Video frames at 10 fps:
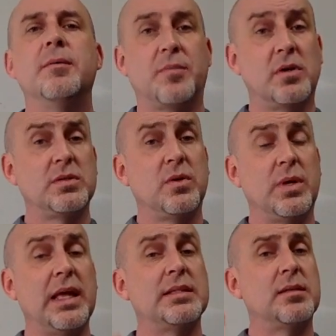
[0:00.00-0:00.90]
Also,
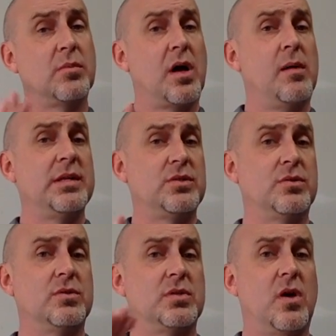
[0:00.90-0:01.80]
he had some
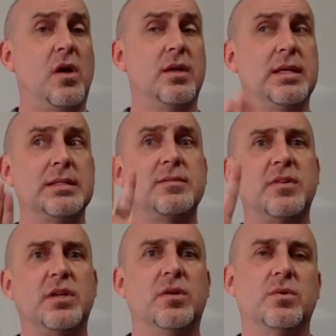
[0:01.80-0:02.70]
commenters on his
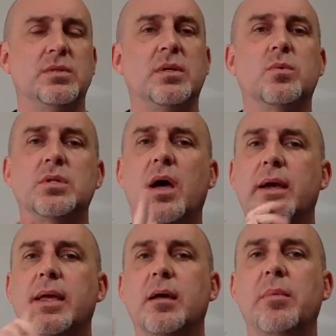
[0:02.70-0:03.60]
videos that were
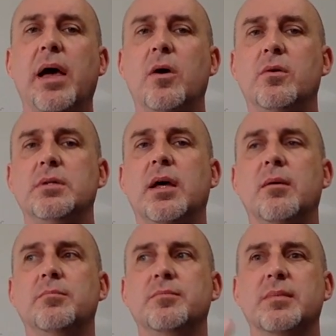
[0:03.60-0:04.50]
talking about
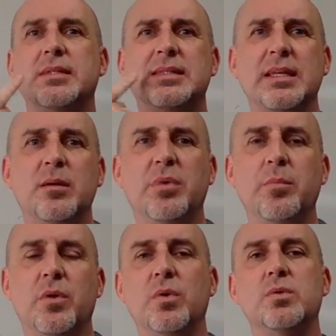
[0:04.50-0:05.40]
seeing
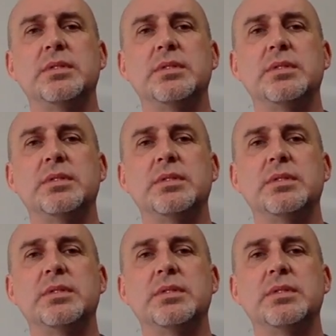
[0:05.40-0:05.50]
people who